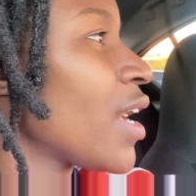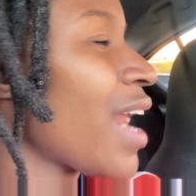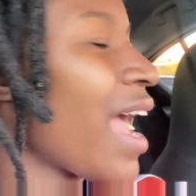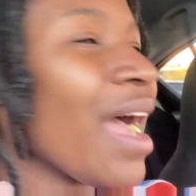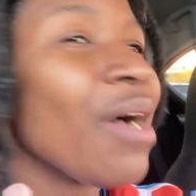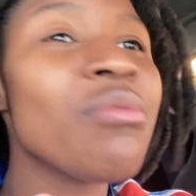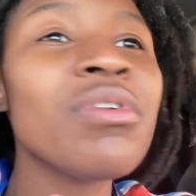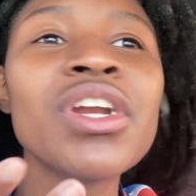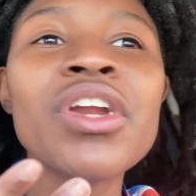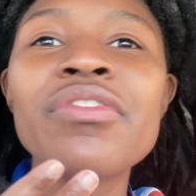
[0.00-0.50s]

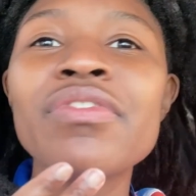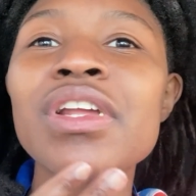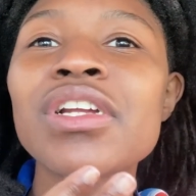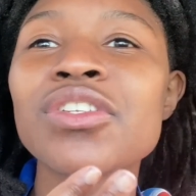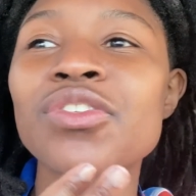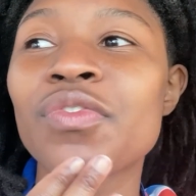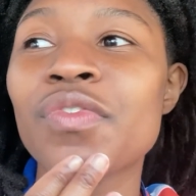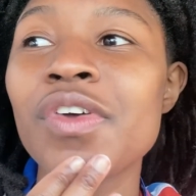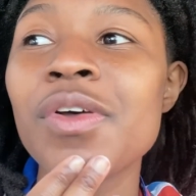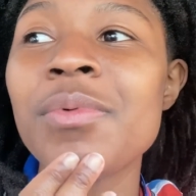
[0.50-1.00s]
I wonder if
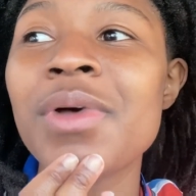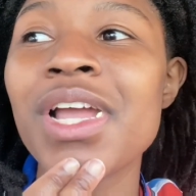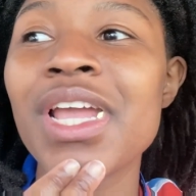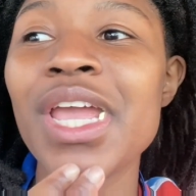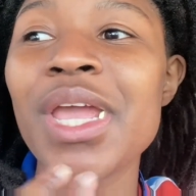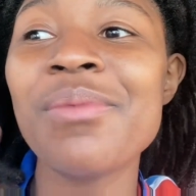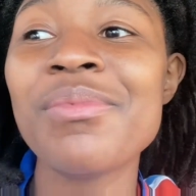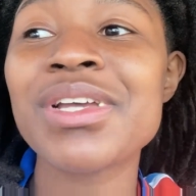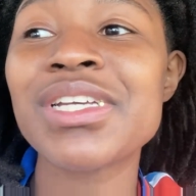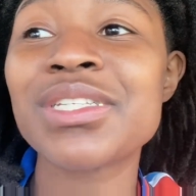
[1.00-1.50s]
there's a football
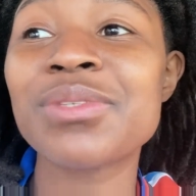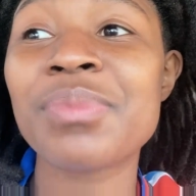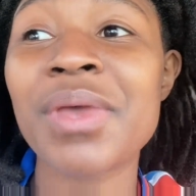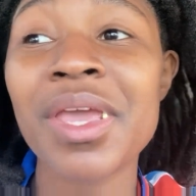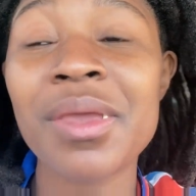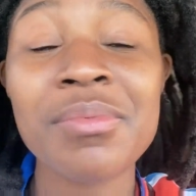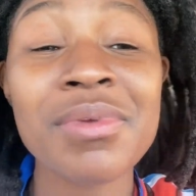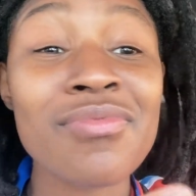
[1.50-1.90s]
game, because babe,